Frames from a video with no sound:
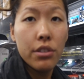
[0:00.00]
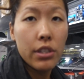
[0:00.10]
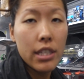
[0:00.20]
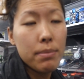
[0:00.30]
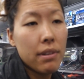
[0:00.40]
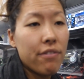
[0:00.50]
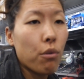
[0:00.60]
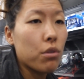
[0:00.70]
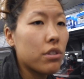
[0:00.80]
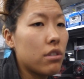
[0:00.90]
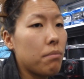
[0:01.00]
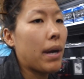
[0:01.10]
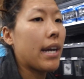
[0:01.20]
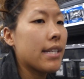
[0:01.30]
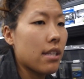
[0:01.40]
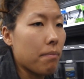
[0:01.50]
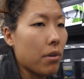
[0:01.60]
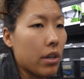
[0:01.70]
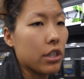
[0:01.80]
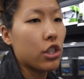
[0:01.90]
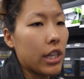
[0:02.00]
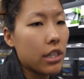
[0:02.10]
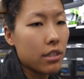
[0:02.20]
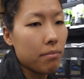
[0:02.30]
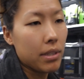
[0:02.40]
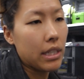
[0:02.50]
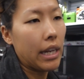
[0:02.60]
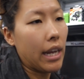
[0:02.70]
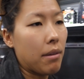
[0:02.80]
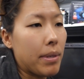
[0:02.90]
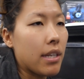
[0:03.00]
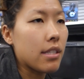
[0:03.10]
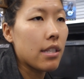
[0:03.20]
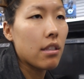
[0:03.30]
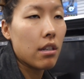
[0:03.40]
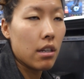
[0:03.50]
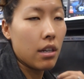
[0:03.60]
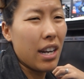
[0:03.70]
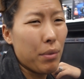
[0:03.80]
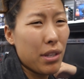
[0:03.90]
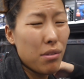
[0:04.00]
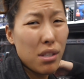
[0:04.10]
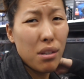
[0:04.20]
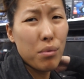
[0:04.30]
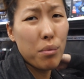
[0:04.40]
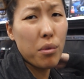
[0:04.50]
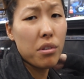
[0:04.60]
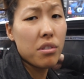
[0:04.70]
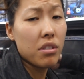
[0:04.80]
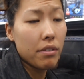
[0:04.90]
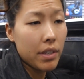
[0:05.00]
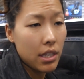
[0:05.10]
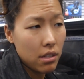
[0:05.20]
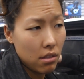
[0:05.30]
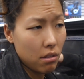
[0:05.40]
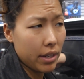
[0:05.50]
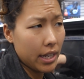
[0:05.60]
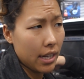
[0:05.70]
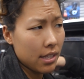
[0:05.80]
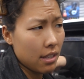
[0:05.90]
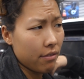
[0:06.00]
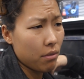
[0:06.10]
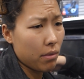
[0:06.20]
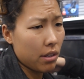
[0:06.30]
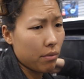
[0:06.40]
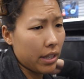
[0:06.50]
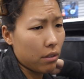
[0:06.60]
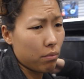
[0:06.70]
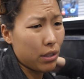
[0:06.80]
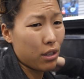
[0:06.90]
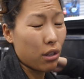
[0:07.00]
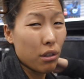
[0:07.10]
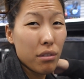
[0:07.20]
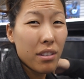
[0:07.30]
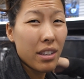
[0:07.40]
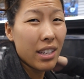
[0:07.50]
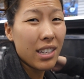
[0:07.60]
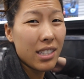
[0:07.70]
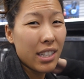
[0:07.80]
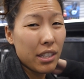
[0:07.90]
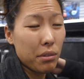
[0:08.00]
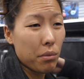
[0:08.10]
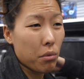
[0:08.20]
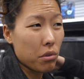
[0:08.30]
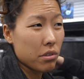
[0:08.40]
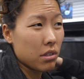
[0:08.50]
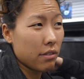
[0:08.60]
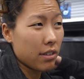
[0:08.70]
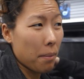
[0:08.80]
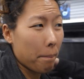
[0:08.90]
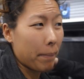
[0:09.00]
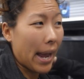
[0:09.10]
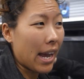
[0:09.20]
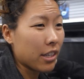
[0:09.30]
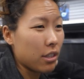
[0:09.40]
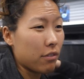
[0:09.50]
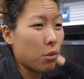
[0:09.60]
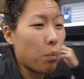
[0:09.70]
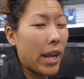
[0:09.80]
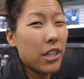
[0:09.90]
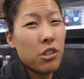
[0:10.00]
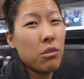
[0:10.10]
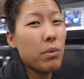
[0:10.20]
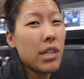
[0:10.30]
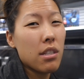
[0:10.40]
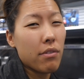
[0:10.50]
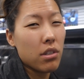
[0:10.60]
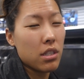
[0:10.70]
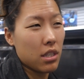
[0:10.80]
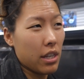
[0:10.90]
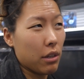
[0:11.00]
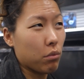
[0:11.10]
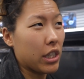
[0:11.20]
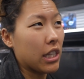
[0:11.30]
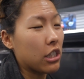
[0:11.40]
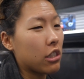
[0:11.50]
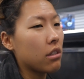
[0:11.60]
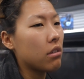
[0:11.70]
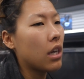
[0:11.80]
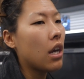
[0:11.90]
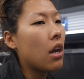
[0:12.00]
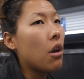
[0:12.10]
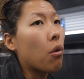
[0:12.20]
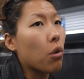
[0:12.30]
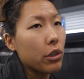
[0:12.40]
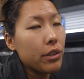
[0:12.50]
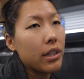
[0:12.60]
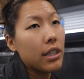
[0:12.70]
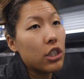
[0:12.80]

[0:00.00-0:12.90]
So John's being forced to buy some or exchange something today because either I, we used a reward certificate. So I guess if you want to like return the thing to get your reward certificate back, you have to wait two weeks for it to like reissue, or you can